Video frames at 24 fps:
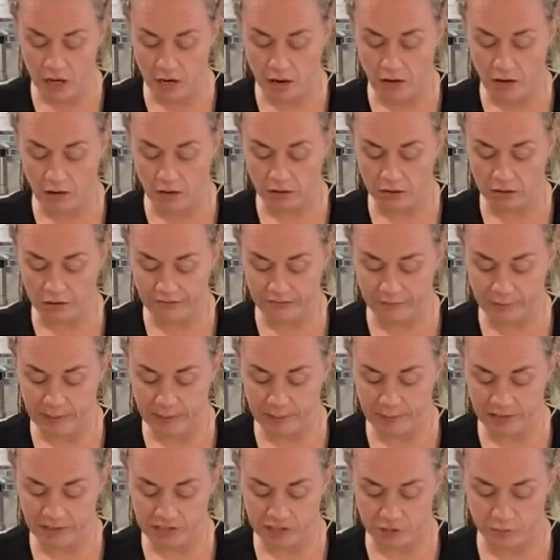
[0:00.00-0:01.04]
All of my
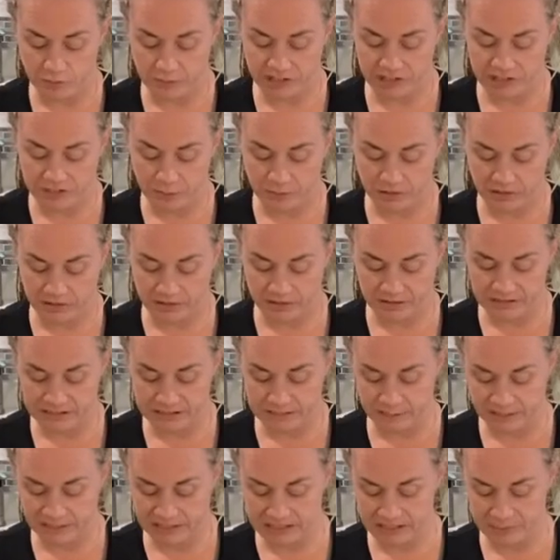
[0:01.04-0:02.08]
measurements with this
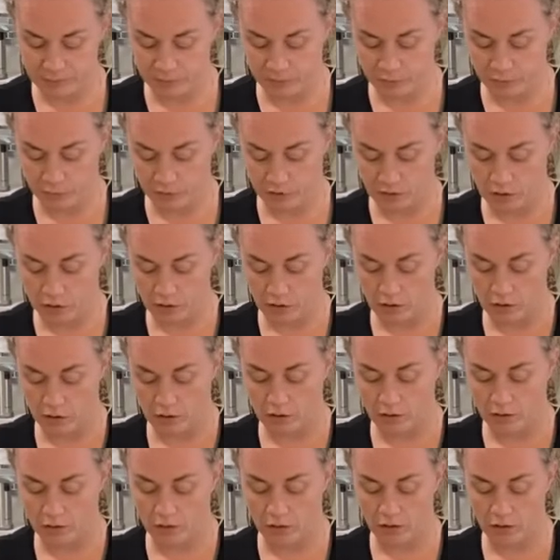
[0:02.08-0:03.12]
spice spoon are
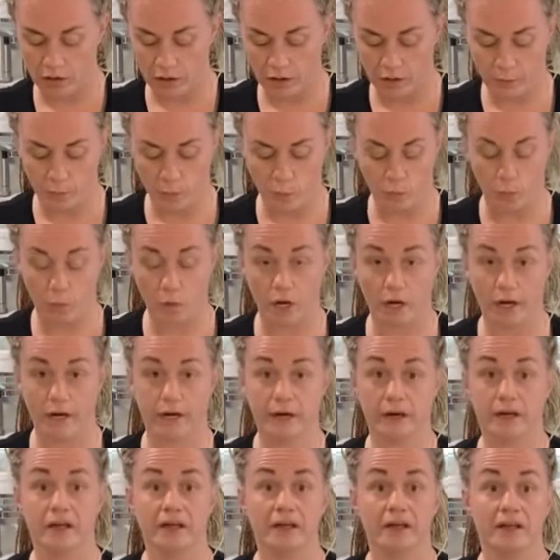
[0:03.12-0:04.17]
all on 1
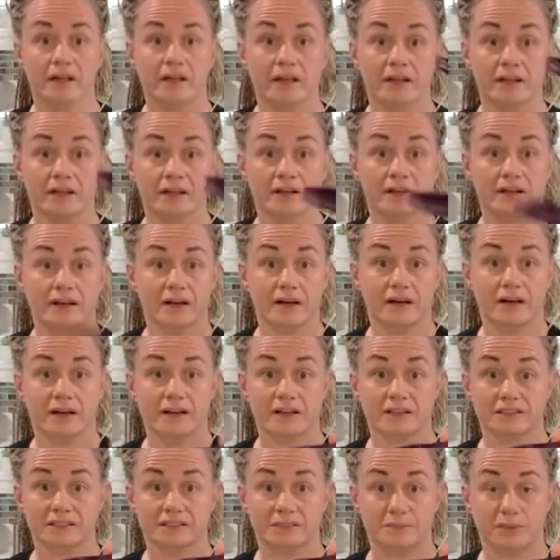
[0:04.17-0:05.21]

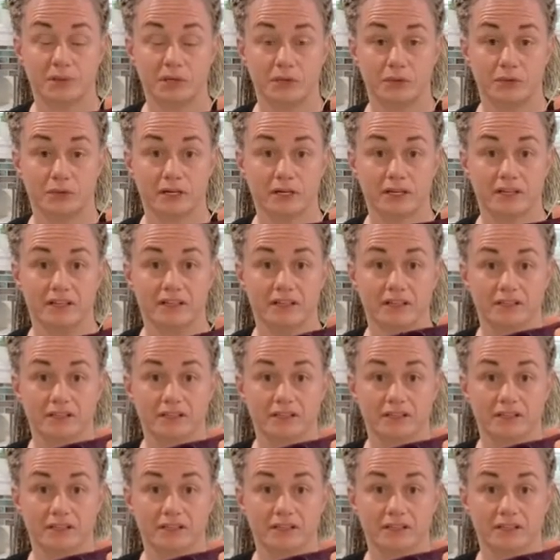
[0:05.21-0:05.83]
spoon.